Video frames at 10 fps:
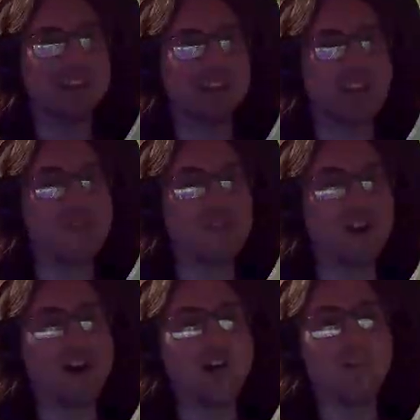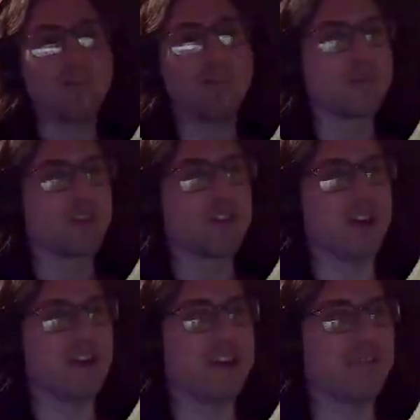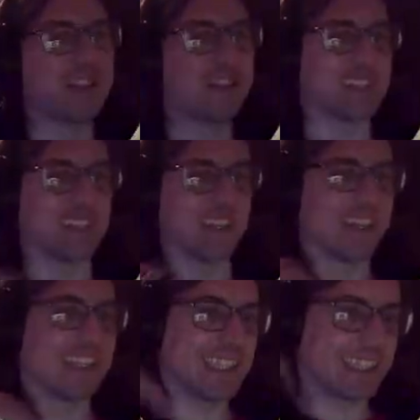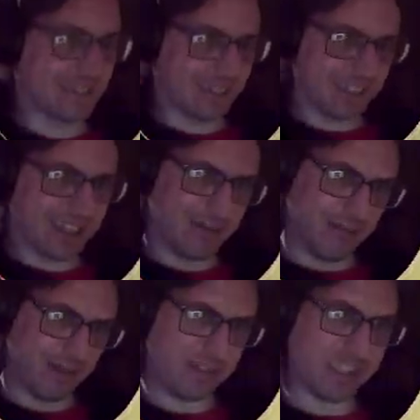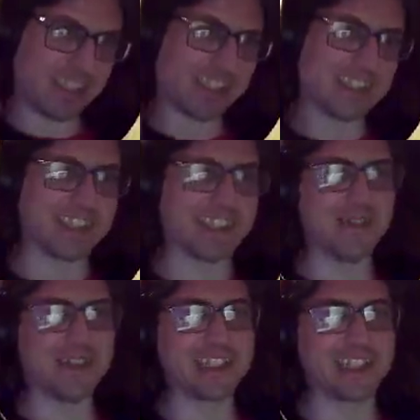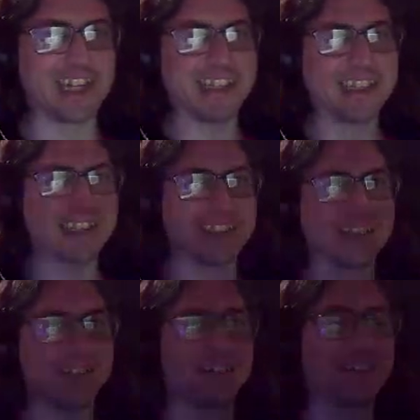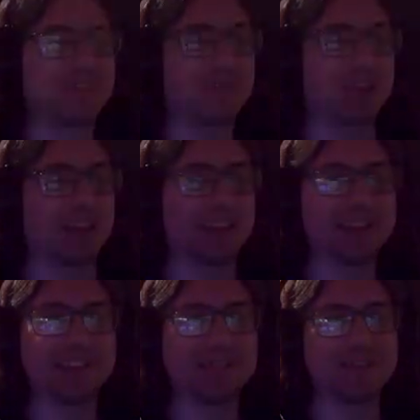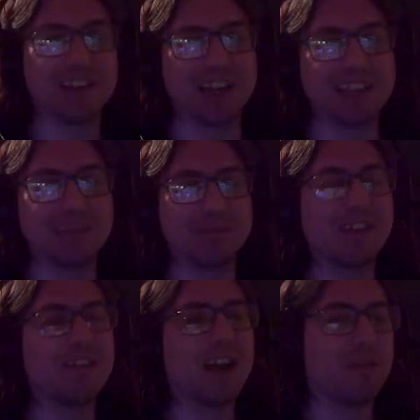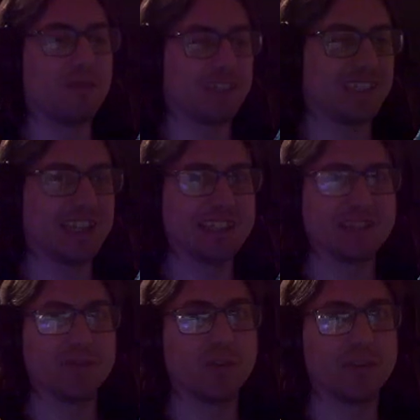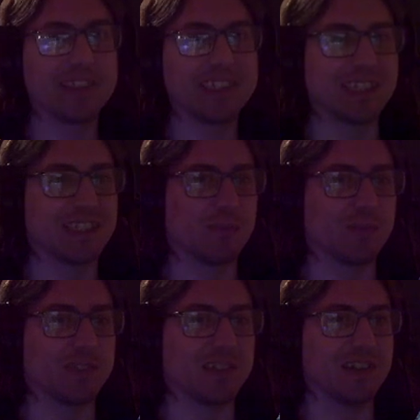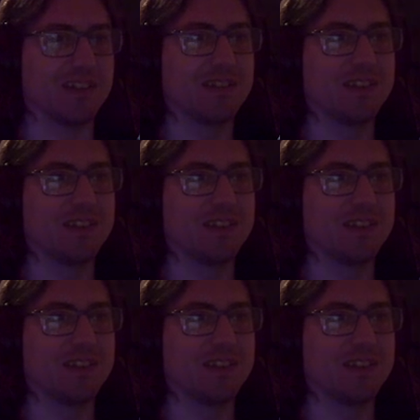If not, we've got no evolution. Like, this is... I don't know what we did to deserve this chest. Things. Okay, so we don't have what it takes to evolve the Santa Wall.